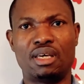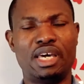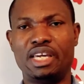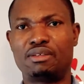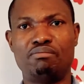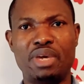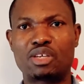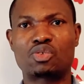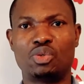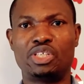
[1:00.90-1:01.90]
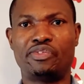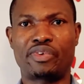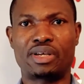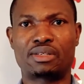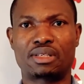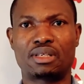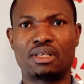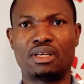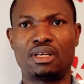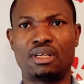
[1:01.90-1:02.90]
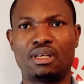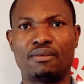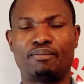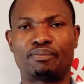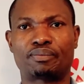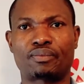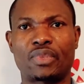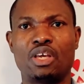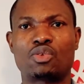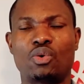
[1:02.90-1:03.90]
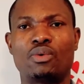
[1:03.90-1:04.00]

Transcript: It makes no difference. So,